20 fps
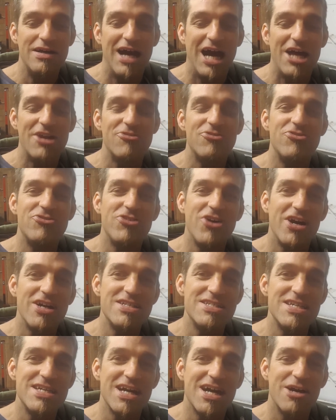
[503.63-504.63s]
and
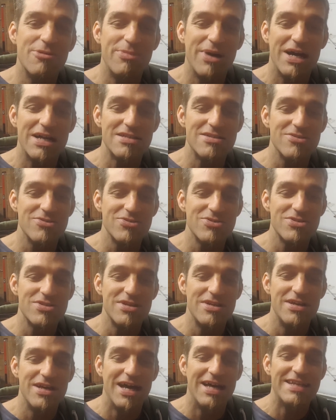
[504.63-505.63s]
fighting our battles,
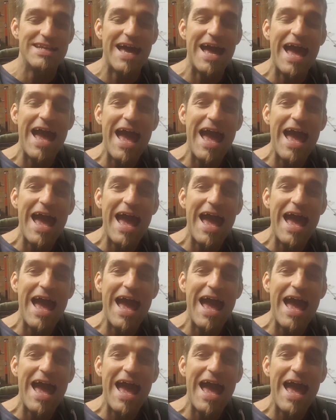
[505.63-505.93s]
and